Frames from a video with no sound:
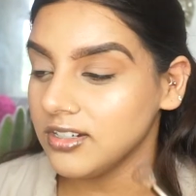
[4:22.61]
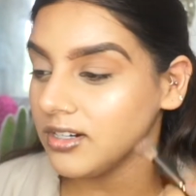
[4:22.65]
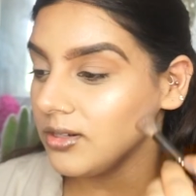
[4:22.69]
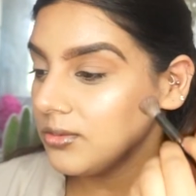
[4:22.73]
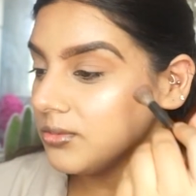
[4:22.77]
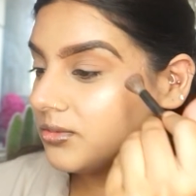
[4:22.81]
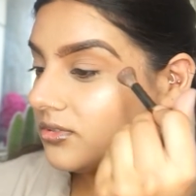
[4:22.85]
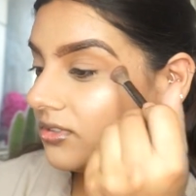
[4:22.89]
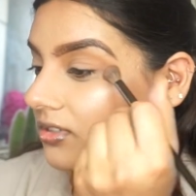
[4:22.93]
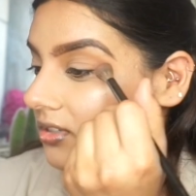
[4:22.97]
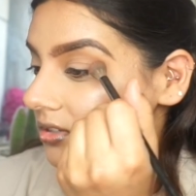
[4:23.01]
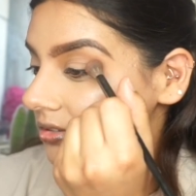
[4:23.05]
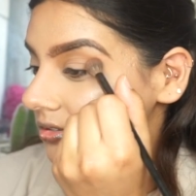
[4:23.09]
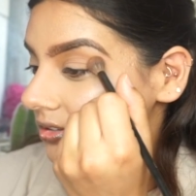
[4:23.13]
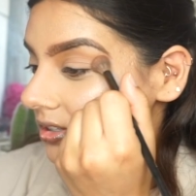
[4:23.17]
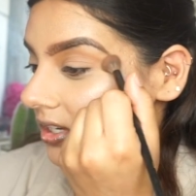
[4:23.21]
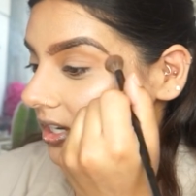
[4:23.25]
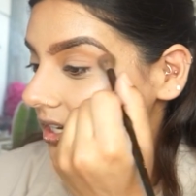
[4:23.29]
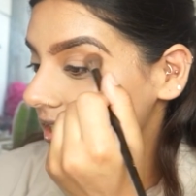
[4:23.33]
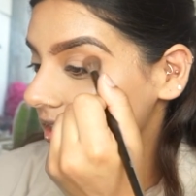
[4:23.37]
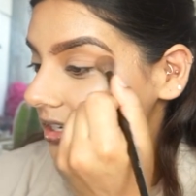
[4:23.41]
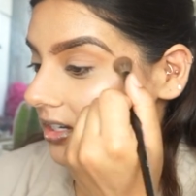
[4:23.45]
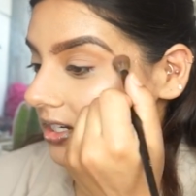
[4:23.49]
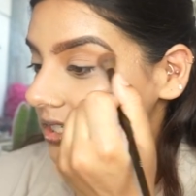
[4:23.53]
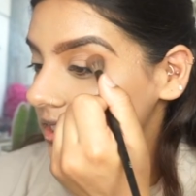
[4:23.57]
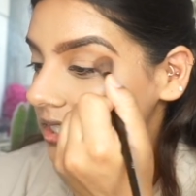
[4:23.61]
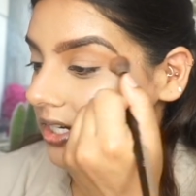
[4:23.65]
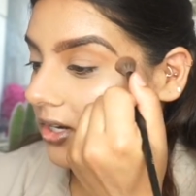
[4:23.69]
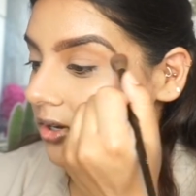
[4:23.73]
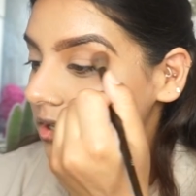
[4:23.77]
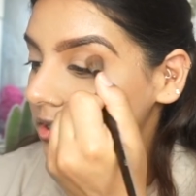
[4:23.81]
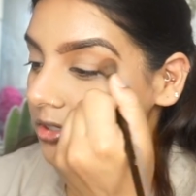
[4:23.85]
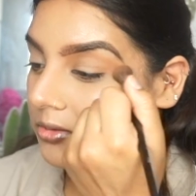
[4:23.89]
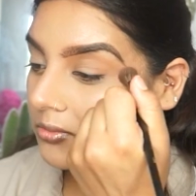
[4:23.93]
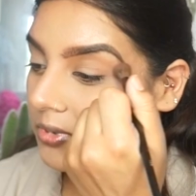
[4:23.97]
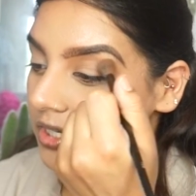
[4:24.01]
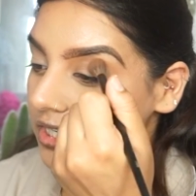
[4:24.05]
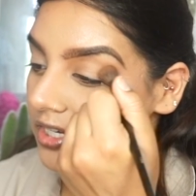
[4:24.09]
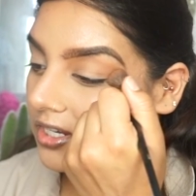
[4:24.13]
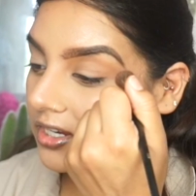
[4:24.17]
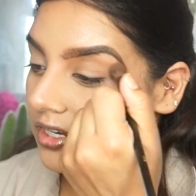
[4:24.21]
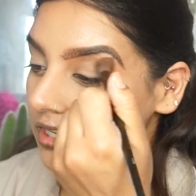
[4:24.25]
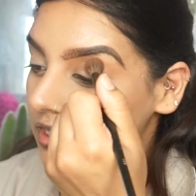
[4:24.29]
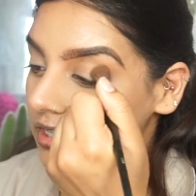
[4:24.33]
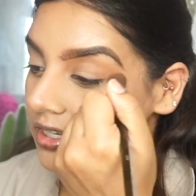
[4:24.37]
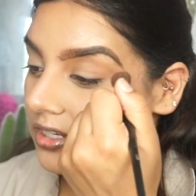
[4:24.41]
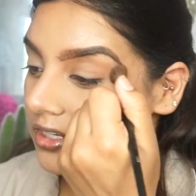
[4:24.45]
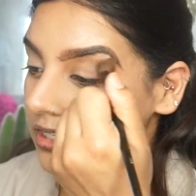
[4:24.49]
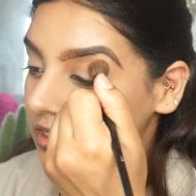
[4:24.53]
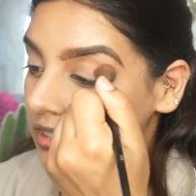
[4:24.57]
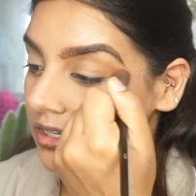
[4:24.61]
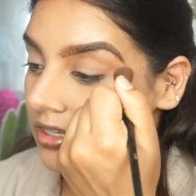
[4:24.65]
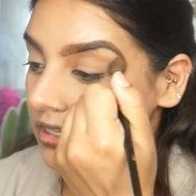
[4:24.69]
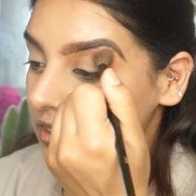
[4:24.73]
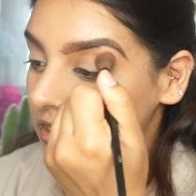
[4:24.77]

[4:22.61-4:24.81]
I wouldn't do that. On my eye.